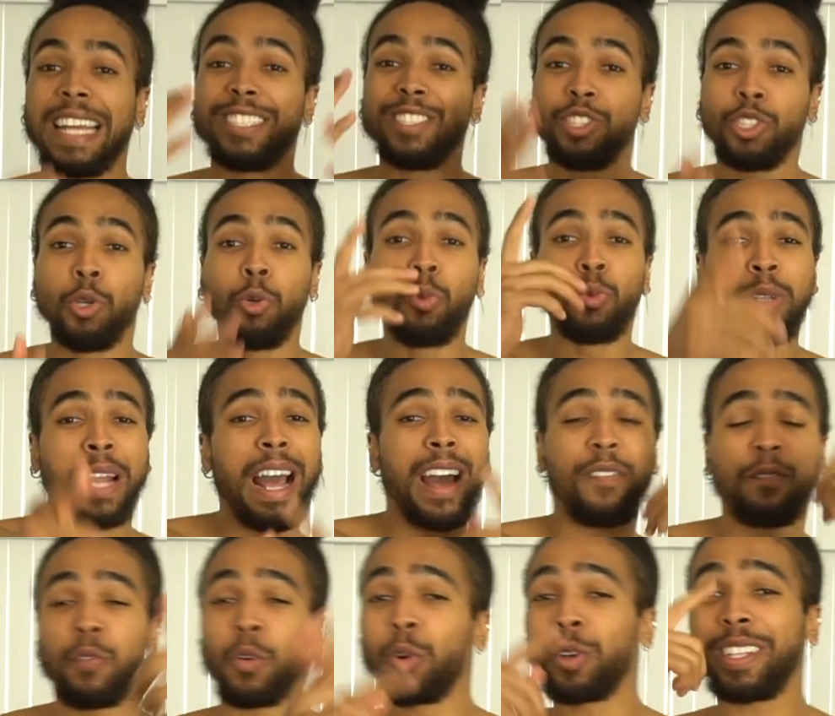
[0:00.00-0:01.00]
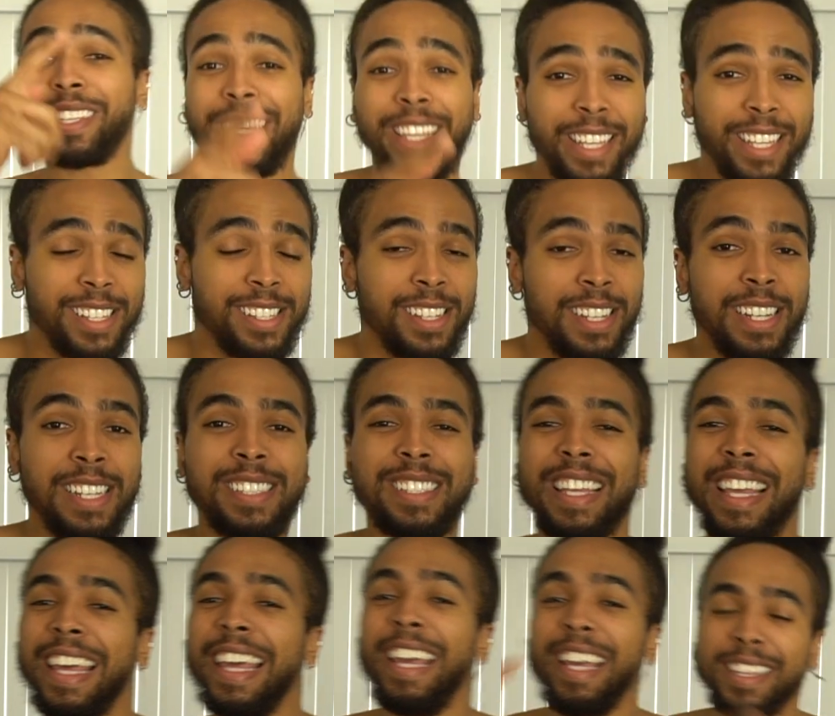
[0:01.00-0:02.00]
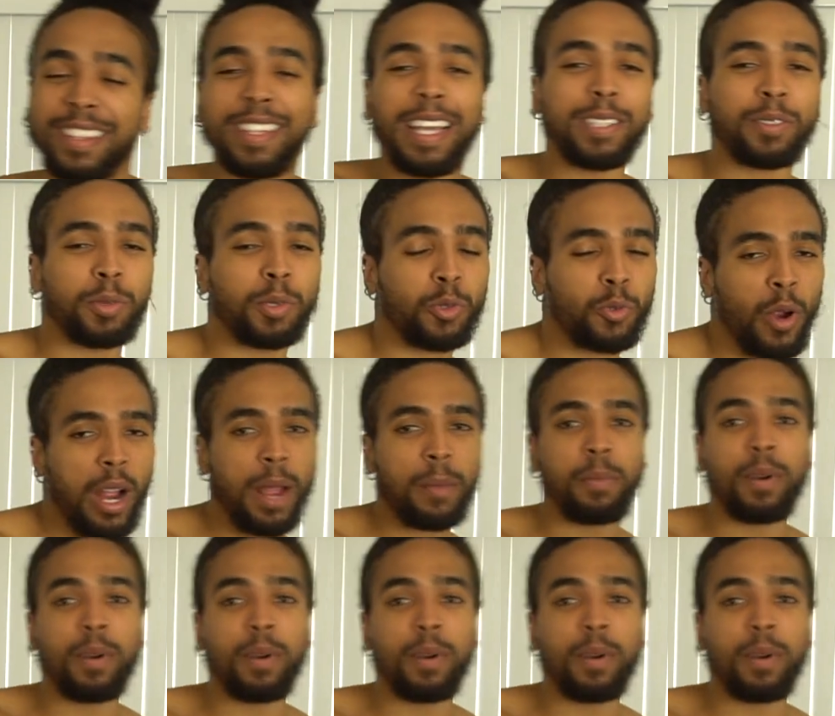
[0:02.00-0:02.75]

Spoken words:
And do not forget to hit that subscribe